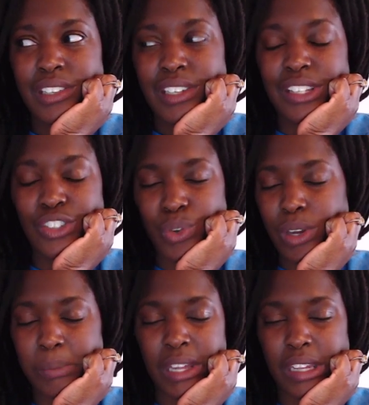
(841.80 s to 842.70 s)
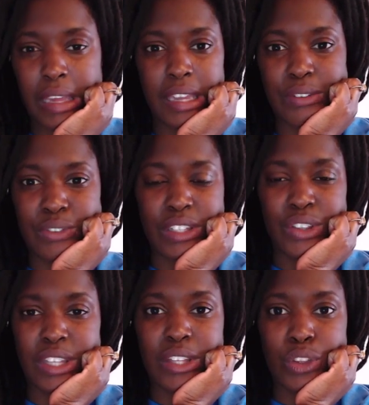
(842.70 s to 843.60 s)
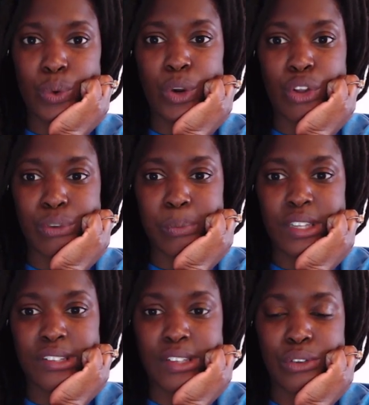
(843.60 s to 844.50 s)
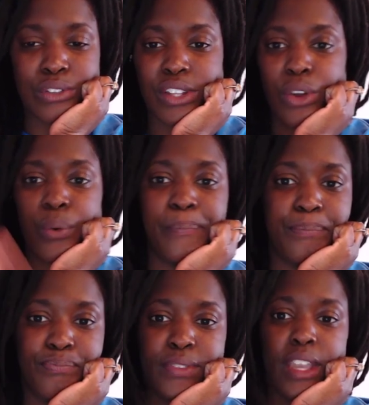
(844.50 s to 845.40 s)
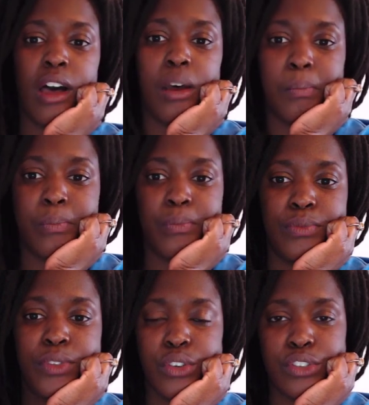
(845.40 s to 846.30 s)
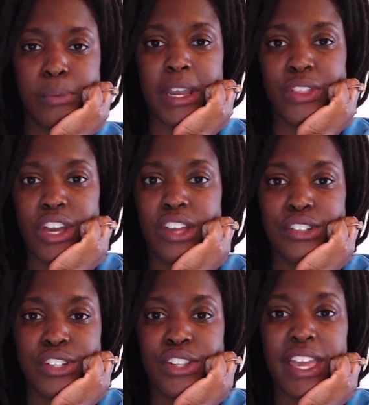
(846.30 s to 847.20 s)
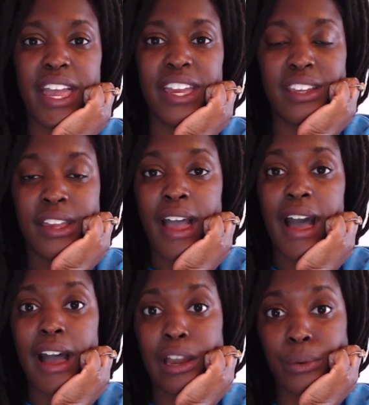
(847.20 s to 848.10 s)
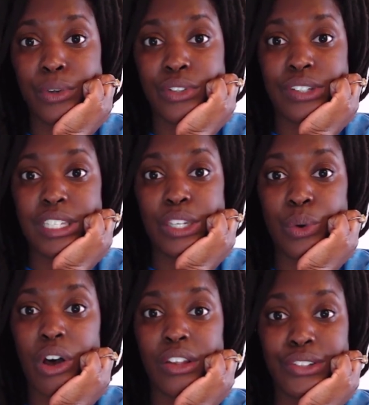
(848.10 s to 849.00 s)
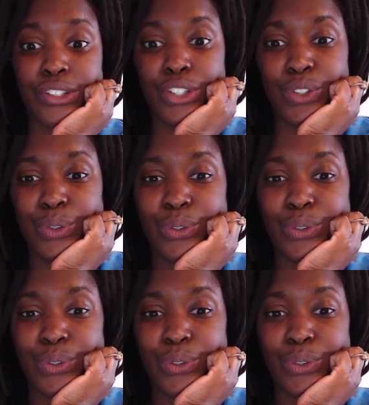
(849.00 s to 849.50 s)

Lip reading: enjoy my life and think the world of myself. So those are my thoughts on that. I will see you all soon.